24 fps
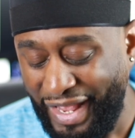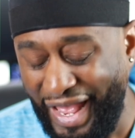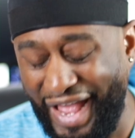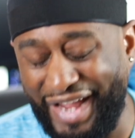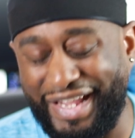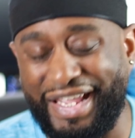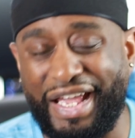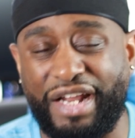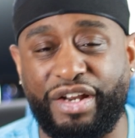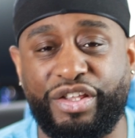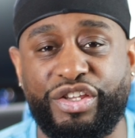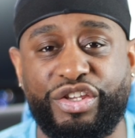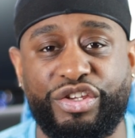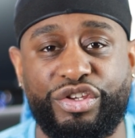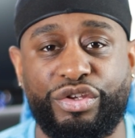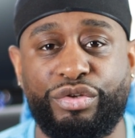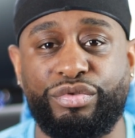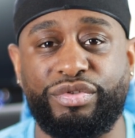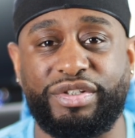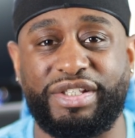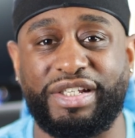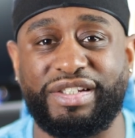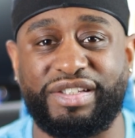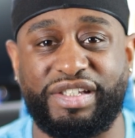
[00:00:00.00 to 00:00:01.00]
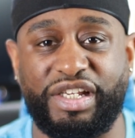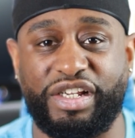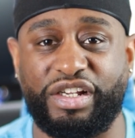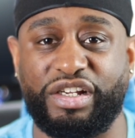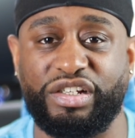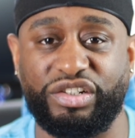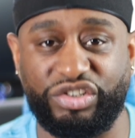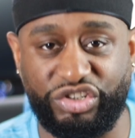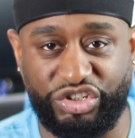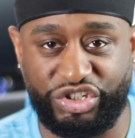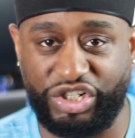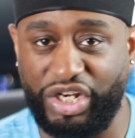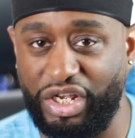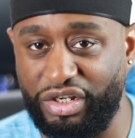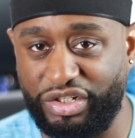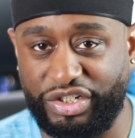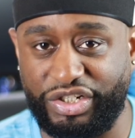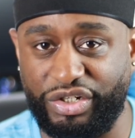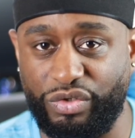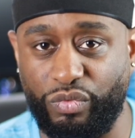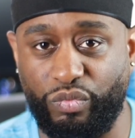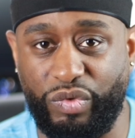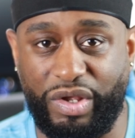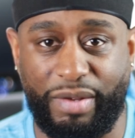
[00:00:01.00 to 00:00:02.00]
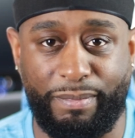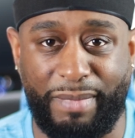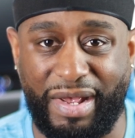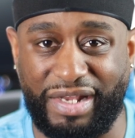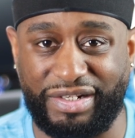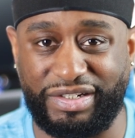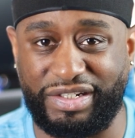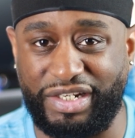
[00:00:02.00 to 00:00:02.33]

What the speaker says: I kind of use this in conjunction with my